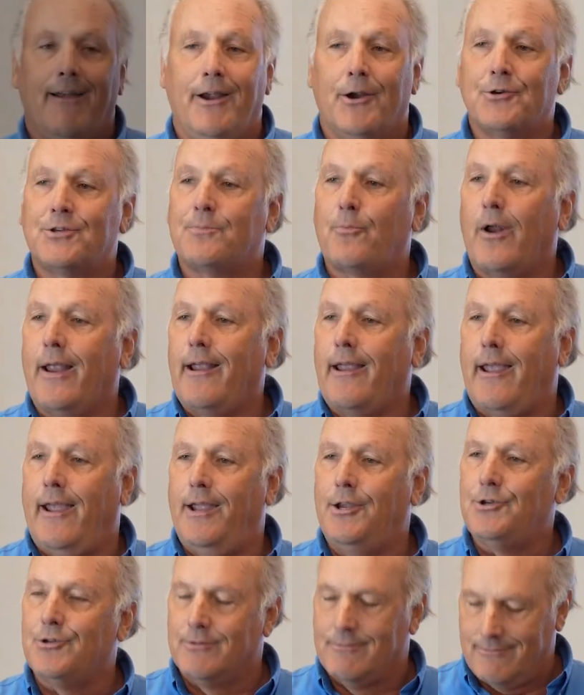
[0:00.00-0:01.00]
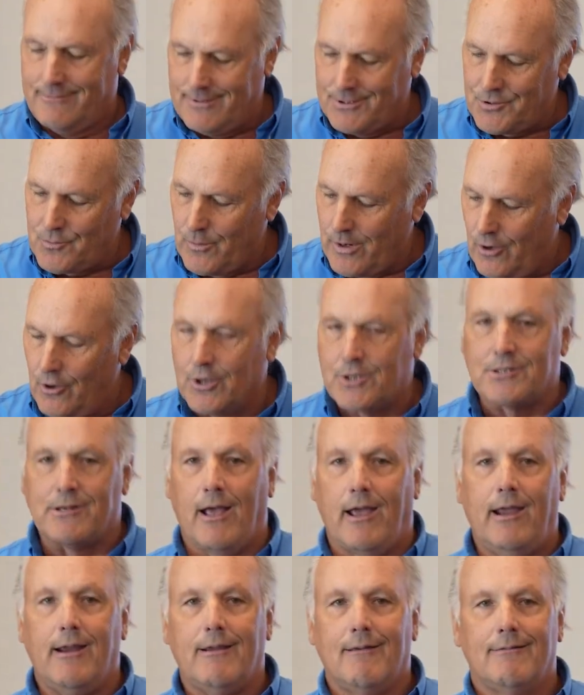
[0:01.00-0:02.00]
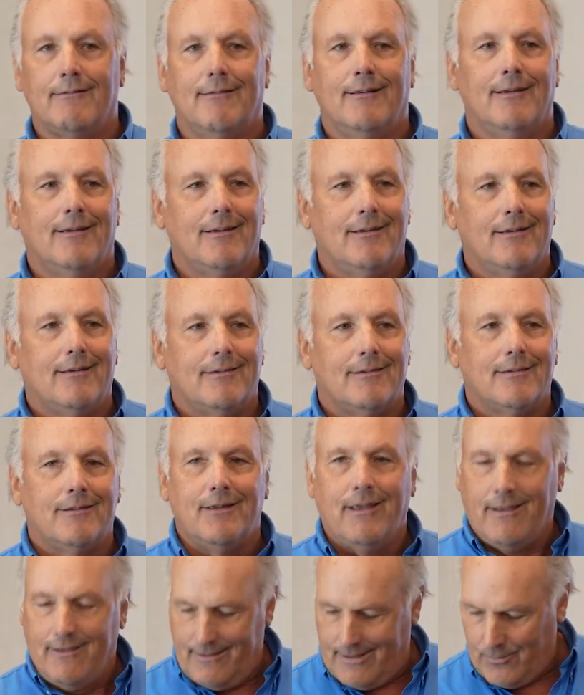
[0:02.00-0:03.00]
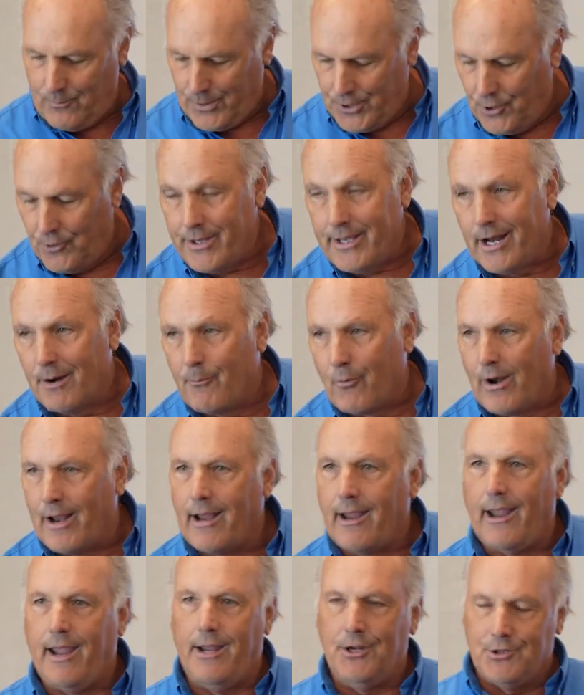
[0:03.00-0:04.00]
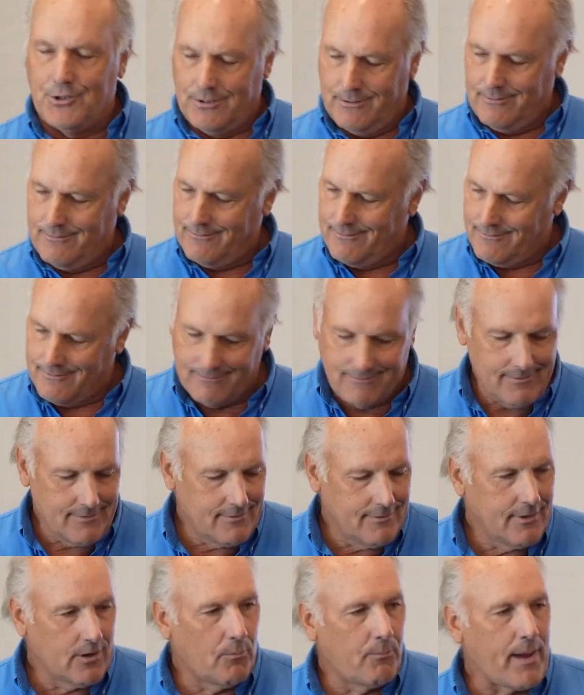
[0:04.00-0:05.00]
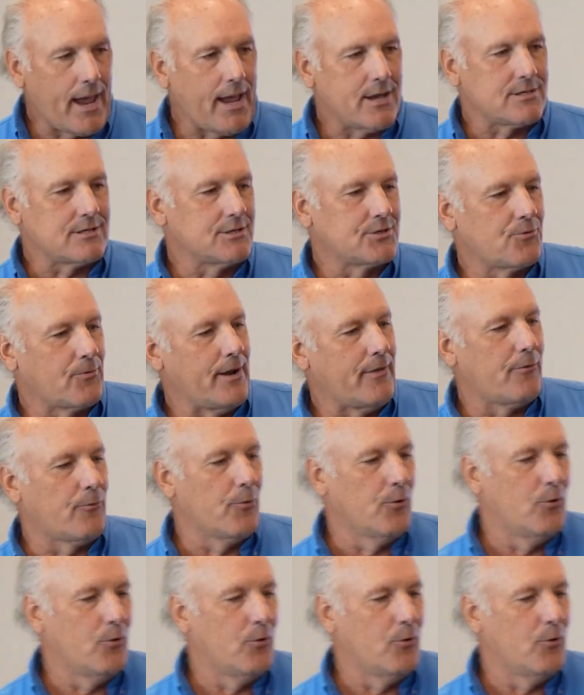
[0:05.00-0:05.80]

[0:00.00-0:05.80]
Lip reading: Here's the brain gauge. This is what it looks like. And when you get a brain gauge, pass this around the